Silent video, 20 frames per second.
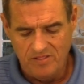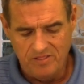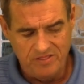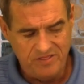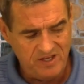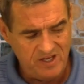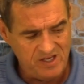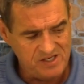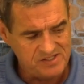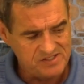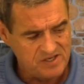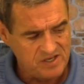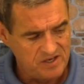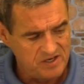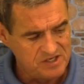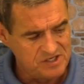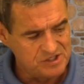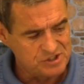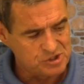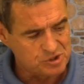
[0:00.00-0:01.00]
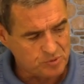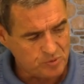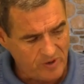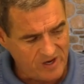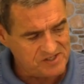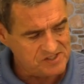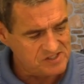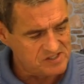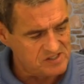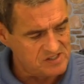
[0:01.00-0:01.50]
These
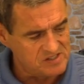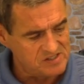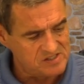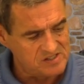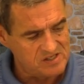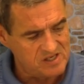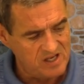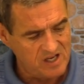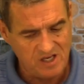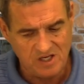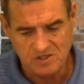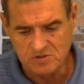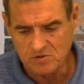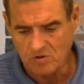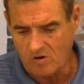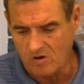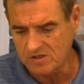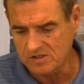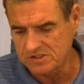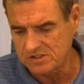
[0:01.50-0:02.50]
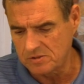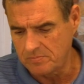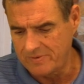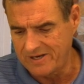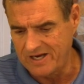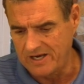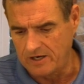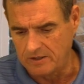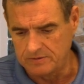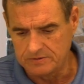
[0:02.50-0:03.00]
distresses he talks
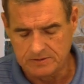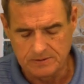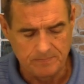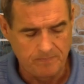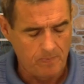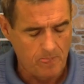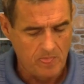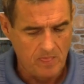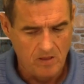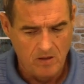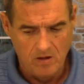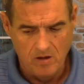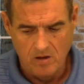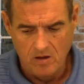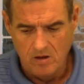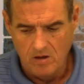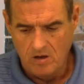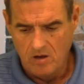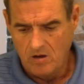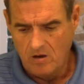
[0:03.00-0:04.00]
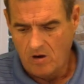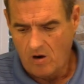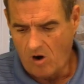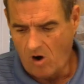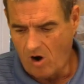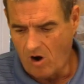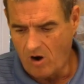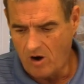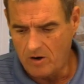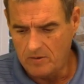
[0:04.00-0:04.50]
about
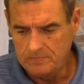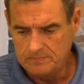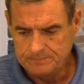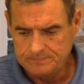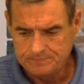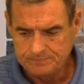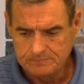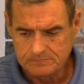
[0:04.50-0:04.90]
are